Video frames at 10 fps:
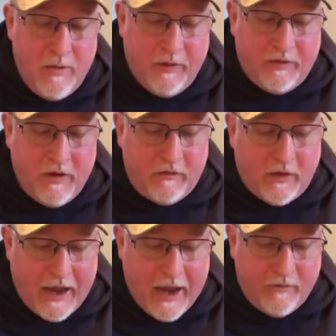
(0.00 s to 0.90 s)
But
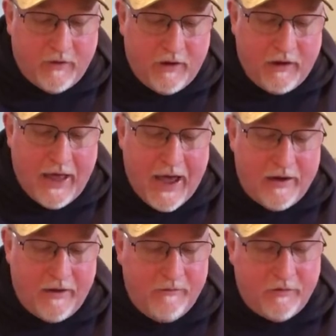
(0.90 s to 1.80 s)
this has a
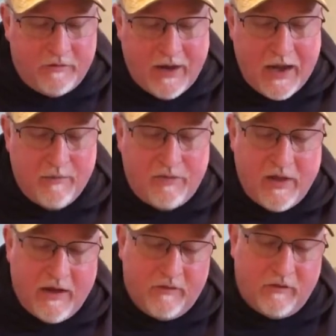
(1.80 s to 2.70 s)
lot of the same
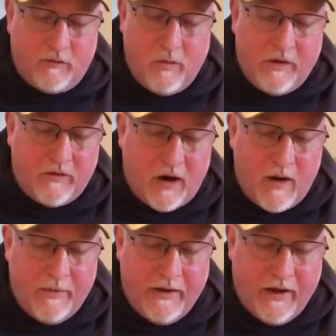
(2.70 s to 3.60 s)
things a Swiss
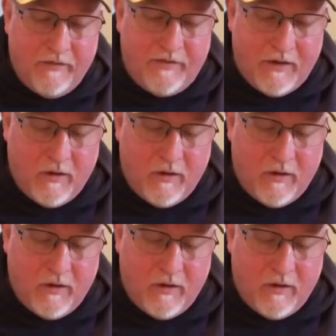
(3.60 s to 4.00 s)
Army knife,